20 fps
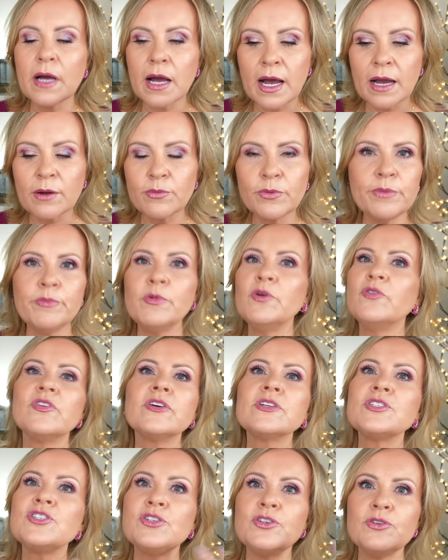Uh,
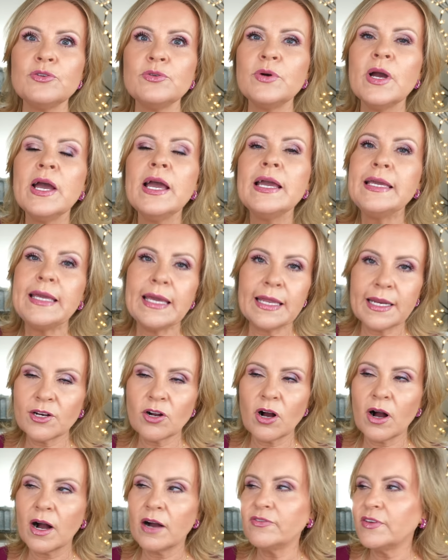remover to get it
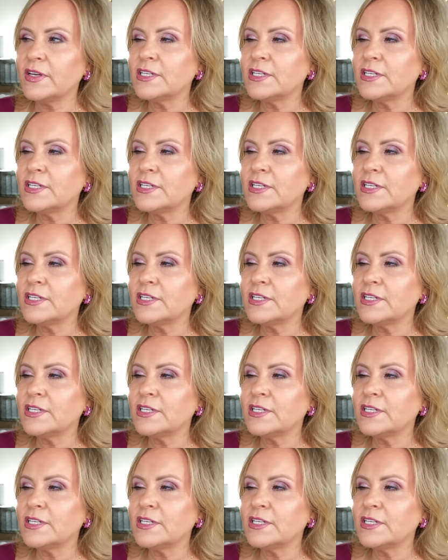off.